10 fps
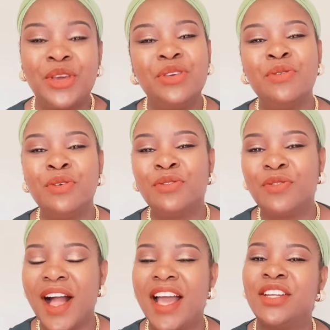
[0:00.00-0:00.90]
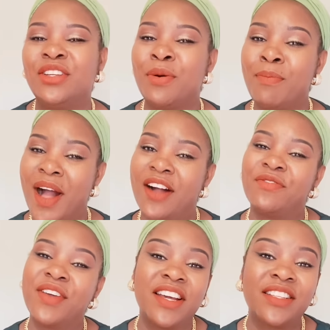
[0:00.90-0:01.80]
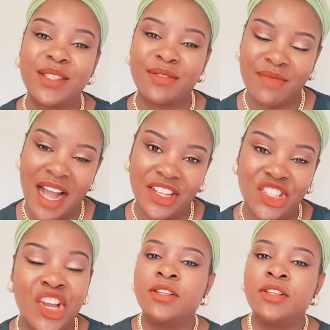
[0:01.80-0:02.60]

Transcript: you will find your perfect match.